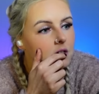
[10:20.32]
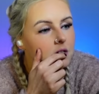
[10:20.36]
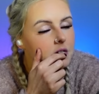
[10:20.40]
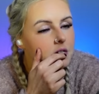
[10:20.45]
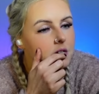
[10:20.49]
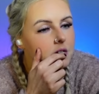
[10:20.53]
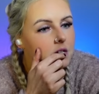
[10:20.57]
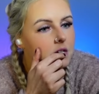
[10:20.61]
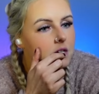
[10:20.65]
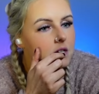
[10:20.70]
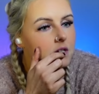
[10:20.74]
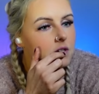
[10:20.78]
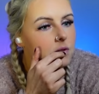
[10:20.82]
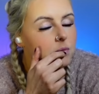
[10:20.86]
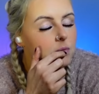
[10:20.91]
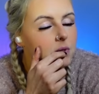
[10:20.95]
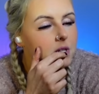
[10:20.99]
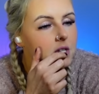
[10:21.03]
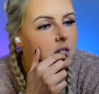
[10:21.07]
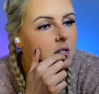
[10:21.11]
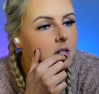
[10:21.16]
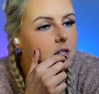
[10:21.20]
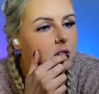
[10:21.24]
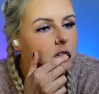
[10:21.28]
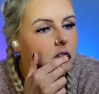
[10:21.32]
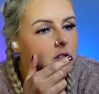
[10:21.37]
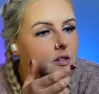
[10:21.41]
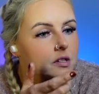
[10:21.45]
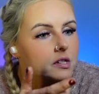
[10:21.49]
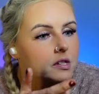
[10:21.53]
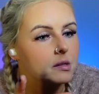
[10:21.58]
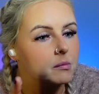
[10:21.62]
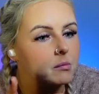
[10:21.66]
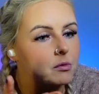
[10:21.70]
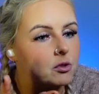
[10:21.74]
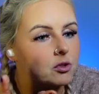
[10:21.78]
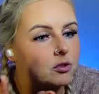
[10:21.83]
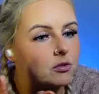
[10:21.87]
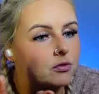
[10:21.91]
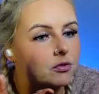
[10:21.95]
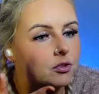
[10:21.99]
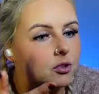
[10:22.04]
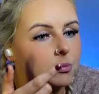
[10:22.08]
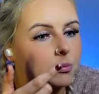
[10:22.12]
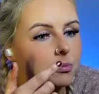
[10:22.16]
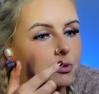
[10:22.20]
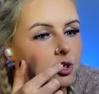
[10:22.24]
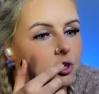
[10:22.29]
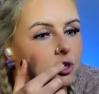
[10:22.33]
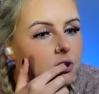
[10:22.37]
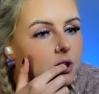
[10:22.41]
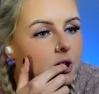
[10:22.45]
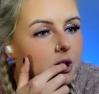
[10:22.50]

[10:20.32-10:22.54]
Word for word: Is that, he's wearing the same uniform as you